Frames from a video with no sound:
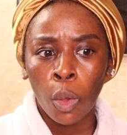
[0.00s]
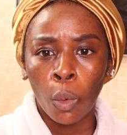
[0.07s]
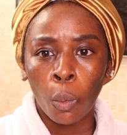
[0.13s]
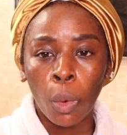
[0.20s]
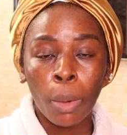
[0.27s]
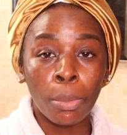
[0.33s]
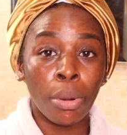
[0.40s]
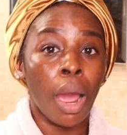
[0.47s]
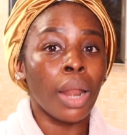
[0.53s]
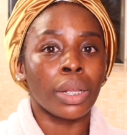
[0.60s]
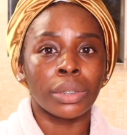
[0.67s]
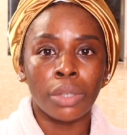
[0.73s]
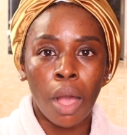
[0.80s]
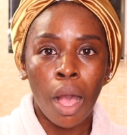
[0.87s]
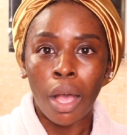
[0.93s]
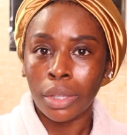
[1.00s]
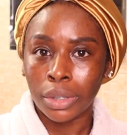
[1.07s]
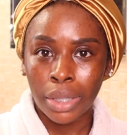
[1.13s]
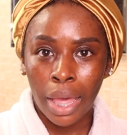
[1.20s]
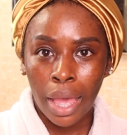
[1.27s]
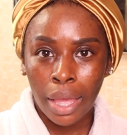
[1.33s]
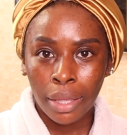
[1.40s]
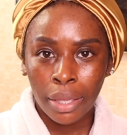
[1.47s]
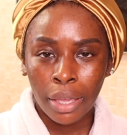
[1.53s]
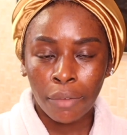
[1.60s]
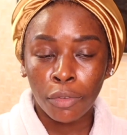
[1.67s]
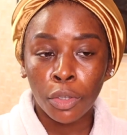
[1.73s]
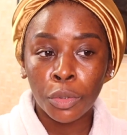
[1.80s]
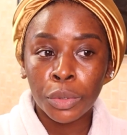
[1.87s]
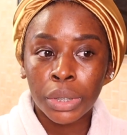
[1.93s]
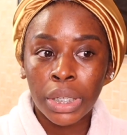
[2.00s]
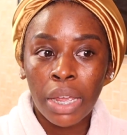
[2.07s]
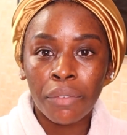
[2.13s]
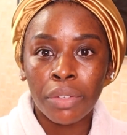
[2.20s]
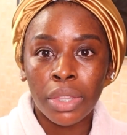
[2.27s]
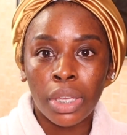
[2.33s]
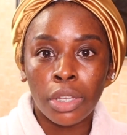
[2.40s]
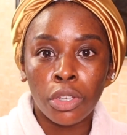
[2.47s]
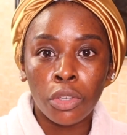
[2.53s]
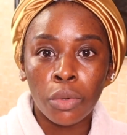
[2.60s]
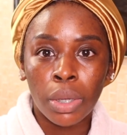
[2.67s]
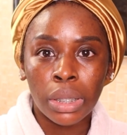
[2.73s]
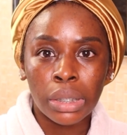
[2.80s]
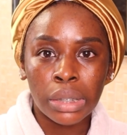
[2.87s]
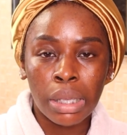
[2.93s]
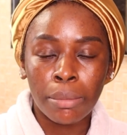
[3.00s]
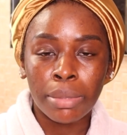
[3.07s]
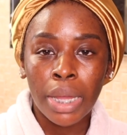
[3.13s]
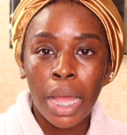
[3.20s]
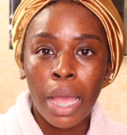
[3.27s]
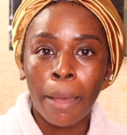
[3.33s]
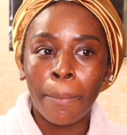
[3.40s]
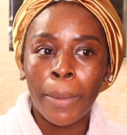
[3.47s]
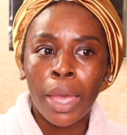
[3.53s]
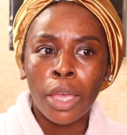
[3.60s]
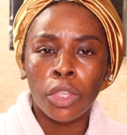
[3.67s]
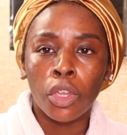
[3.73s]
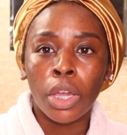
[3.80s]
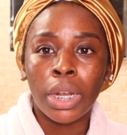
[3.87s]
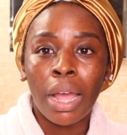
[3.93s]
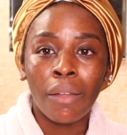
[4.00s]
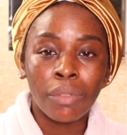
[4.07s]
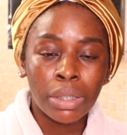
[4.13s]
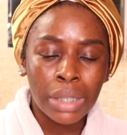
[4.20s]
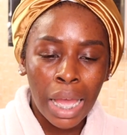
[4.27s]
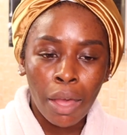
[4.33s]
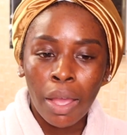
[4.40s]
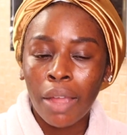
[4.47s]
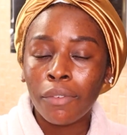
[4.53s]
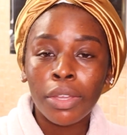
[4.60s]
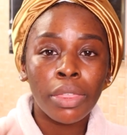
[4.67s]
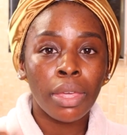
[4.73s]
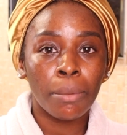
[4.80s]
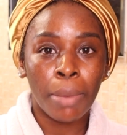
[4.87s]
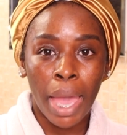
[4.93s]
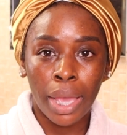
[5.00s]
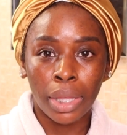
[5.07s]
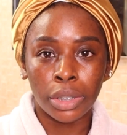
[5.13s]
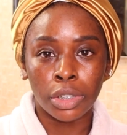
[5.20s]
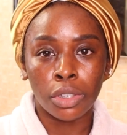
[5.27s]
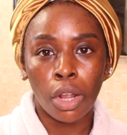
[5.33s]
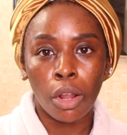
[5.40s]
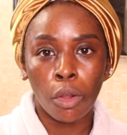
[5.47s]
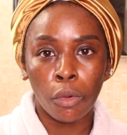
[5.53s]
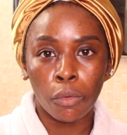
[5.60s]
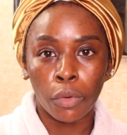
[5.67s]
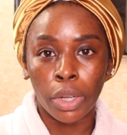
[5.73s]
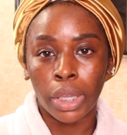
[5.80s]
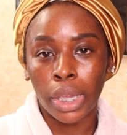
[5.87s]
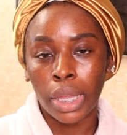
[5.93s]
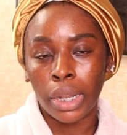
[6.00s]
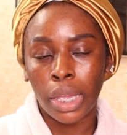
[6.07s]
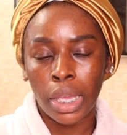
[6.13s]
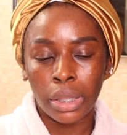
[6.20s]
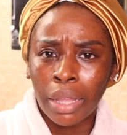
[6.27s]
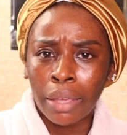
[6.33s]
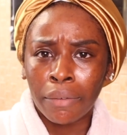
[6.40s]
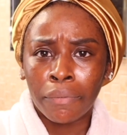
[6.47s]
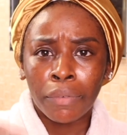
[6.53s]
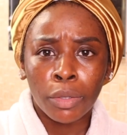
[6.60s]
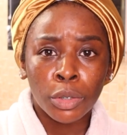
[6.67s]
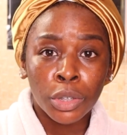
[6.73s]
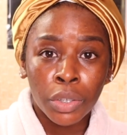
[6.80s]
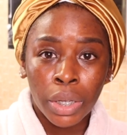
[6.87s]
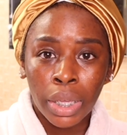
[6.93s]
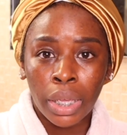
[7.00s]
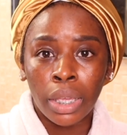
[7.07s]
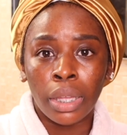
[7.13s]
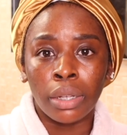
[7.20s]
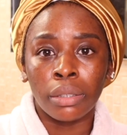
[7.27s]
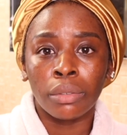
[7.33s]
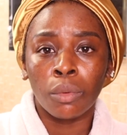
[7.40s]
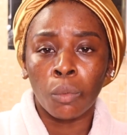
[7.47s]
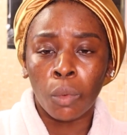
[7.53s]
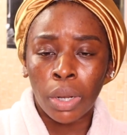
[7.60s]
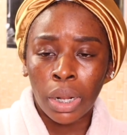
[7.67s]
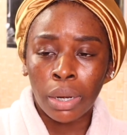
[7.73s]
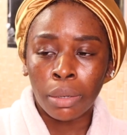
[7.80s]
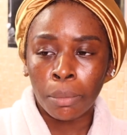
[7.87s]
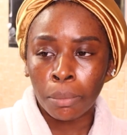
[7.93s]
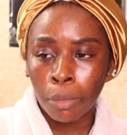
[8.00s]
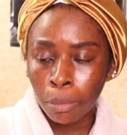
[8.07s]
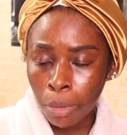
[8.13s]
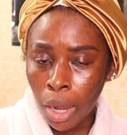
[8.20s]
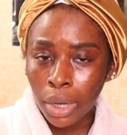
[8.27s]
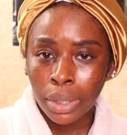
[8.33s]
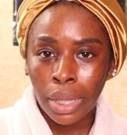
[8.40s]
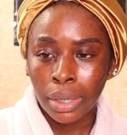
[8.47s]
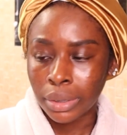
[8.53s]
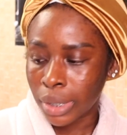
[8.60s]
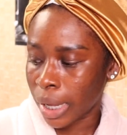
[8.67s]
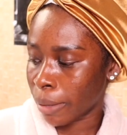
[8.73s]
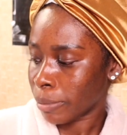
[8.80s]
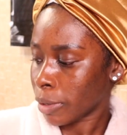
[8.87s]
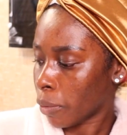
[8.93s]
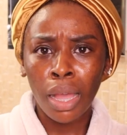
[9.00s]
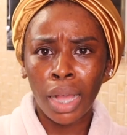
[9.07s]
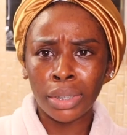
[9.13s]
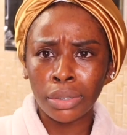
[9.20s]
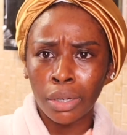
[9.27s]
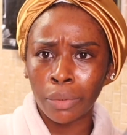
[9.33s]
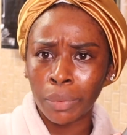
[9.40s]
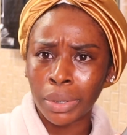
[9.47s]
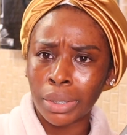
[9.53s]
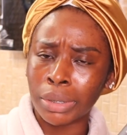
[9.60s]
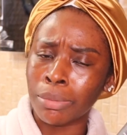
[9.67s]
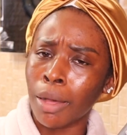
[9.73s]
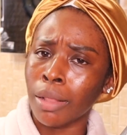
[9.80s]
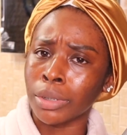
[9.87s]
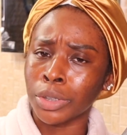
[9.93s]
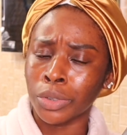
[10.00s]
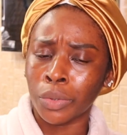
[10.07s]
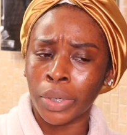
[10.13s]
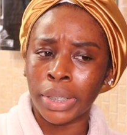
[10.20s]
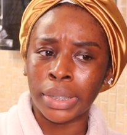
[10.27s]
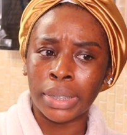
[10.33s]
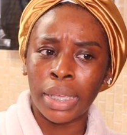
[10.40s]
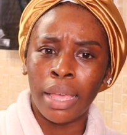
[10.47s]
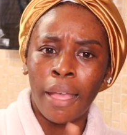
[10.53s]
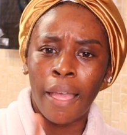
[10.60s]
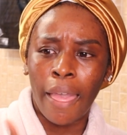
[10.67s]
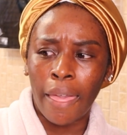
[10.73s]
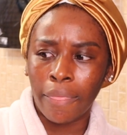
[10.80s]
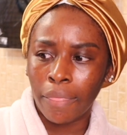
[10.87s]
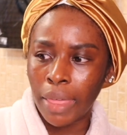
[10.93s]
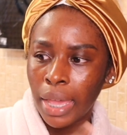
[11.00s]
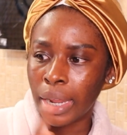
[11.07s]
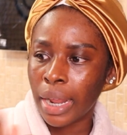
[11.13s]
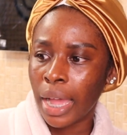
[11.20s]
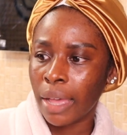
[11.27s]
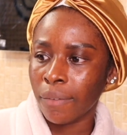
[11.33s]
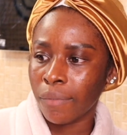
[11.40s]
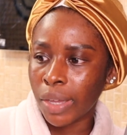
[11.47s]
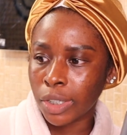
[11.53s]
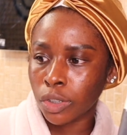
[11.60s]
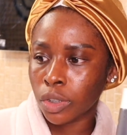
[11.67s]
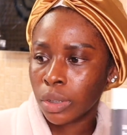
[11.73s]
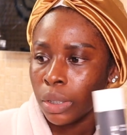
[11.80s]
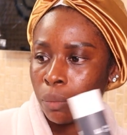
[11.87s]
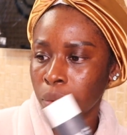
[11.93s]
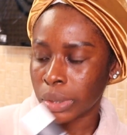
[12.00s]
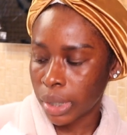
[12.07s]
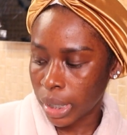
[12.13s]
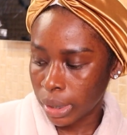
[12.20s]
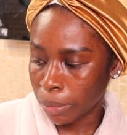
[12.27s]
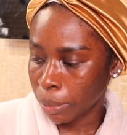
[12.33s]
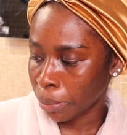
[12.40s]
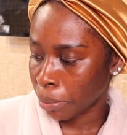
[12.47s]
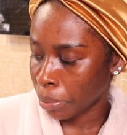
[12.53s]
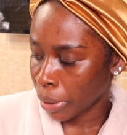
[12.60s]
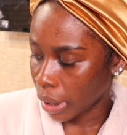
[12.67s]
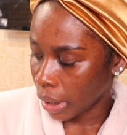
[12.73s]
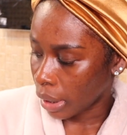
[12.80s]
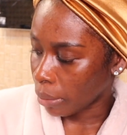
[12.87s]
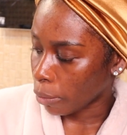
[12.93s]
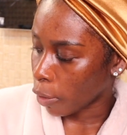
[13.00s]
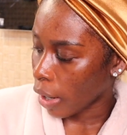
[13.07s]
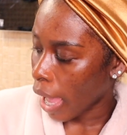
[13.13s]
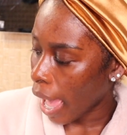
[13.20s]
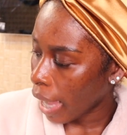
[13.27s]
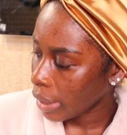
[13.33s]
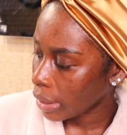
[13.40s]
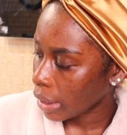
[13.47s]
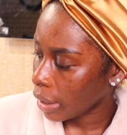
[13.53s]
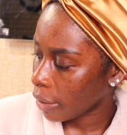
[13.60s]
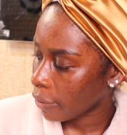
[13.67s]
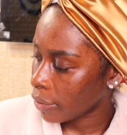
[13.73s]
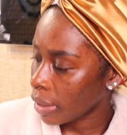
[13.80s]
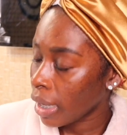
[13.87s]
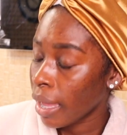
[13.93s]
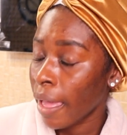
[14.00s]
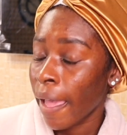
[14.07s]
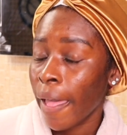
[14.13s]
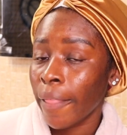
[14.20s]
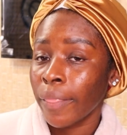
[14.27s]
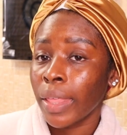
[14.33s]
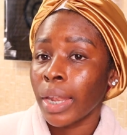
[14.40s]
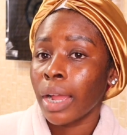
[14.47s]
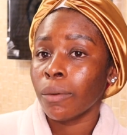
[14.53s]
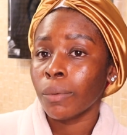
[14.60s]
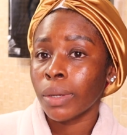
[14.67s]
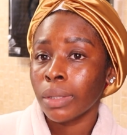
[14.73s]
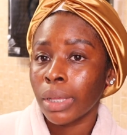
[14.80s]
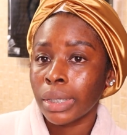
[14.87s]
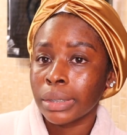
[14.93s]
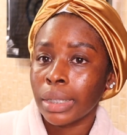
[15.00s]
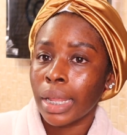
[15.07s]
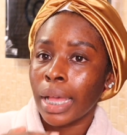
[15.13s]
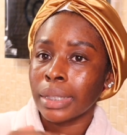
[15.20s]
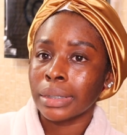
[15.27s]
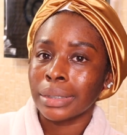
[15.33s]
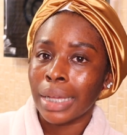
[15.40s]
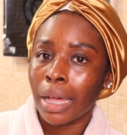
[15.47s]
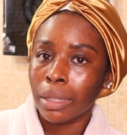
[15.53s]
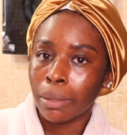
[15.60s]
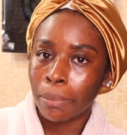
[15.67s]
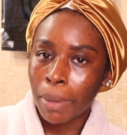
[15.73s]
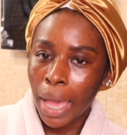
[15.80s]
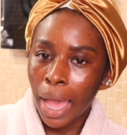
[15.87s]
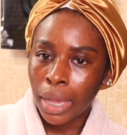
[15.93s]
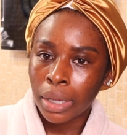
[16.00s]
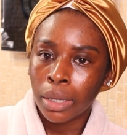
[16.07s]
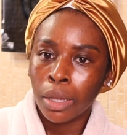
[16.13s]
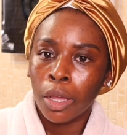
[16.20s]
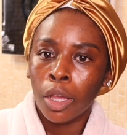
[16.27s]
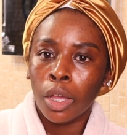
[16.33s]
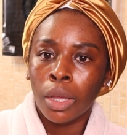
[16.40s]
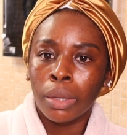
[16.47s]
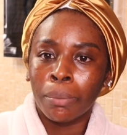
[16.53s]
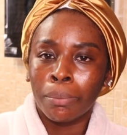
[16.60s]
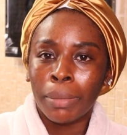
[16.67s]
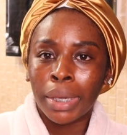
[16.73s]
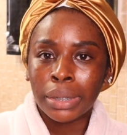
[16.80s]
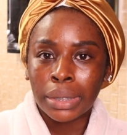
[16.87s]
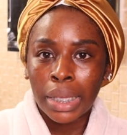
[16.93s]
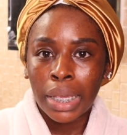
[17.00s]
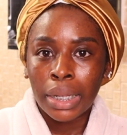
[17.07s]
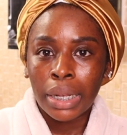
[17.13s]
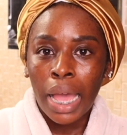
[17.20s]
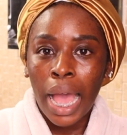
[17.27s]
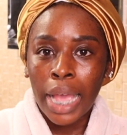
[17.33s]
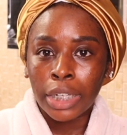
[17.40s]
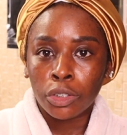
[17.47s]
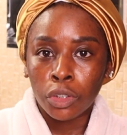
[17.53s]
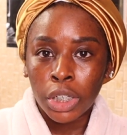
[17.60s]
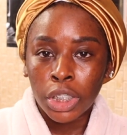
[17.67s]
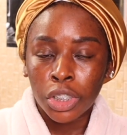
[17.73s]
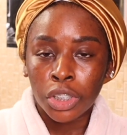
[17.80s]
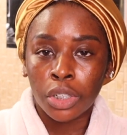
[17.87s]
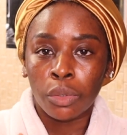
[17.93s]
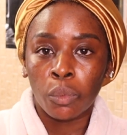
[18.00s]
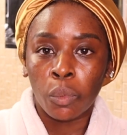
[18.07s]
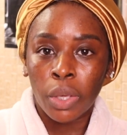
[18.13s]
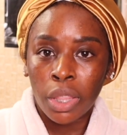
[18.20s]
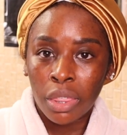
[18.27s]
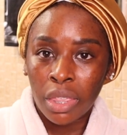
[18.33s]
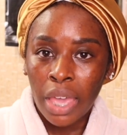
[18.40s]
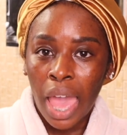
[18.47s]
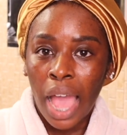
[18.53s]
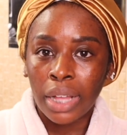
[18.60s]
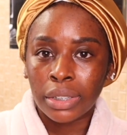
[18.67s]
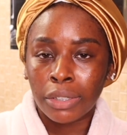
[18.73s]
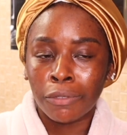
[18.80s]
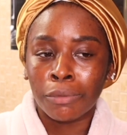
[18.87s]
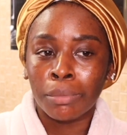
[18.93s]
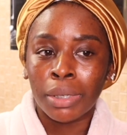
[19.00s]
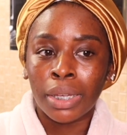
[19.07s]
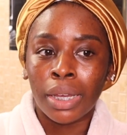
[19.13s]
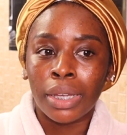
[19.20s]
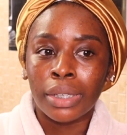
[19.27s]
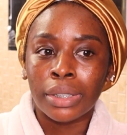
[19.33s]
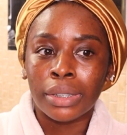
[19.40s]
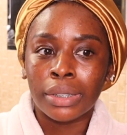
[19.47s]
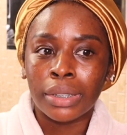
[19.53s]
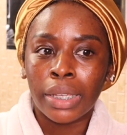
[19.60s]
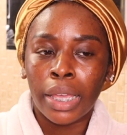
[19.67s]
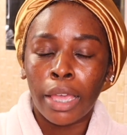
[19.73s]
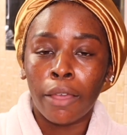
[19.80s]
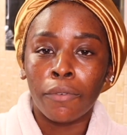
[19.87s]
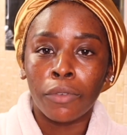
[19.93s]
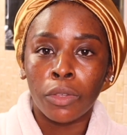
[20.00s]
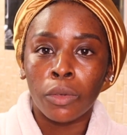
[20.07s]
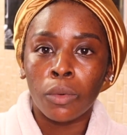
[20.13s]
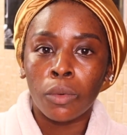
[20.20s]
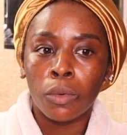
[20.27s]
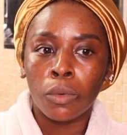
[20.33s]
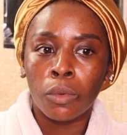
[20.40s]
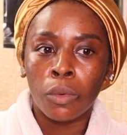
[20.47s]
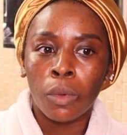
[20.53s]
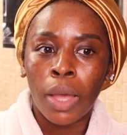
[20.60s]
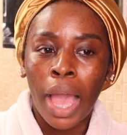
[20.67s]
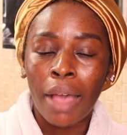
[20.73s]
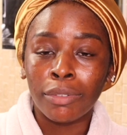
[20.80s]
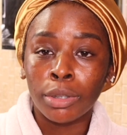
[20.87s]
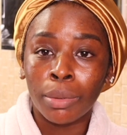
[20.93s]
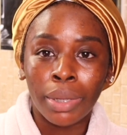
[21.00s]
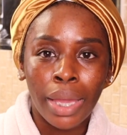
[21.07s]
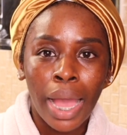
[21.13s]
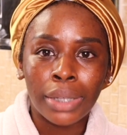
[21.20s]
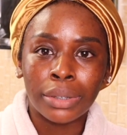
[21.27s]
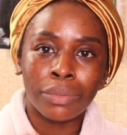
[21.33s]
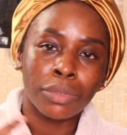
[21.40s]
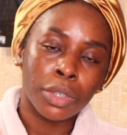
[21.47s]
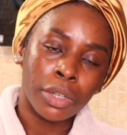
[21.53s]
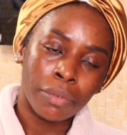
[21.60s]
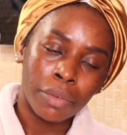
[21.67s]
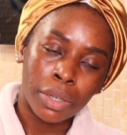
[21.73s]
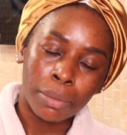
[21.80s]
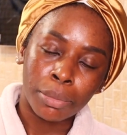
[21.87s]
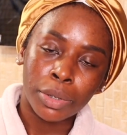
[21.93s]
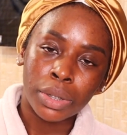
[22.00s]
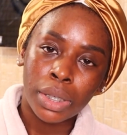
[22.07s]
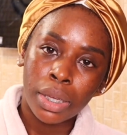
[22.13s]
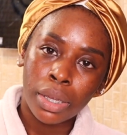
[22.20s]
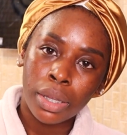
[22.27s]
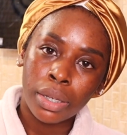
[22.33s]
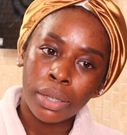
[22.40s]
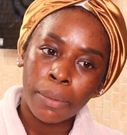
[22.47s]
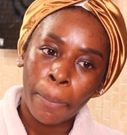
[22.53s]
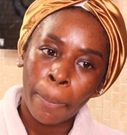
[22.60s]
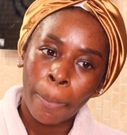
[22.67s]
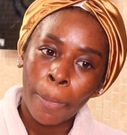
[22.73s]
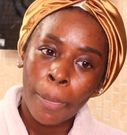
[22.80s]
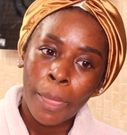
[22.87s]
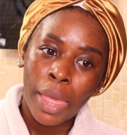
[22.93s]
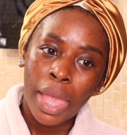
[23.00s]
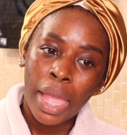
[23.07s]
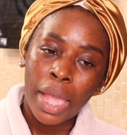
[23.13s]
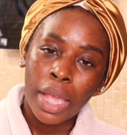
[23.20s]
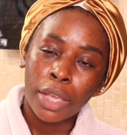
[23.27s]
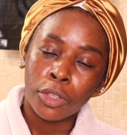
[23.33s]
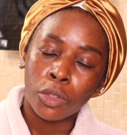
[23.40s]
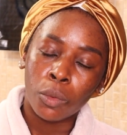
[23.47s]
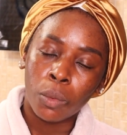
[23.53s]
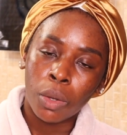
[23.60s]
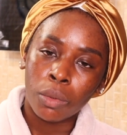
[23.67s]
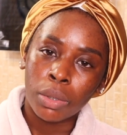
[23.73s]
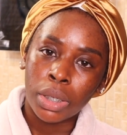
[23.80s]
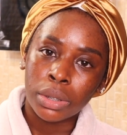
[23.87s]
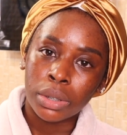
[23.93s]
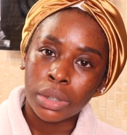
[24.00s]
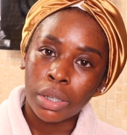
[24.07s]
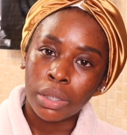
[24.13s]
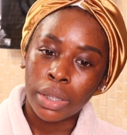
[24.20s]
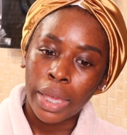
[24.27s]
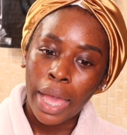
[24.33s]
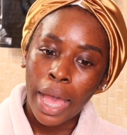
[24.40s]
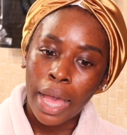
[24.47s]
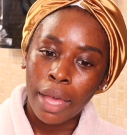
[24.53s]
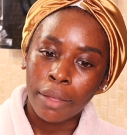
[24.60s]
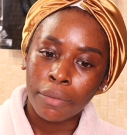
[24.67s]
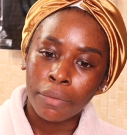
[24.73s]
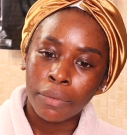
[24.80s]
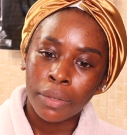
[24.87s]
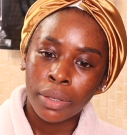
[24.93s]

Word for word: what product caused that. If you're using everything new at the same time, you're gonna have to dial everything back and start over again and like filter it in one, at, one product at a time. So I started with this Polish Choice, and then I eventually was like putting in more actives, and then I realized that I had to dial it back. Mix in hydration with the actives, because if you have too many actives, you're gonna fuck up your skin and you won't necessarily have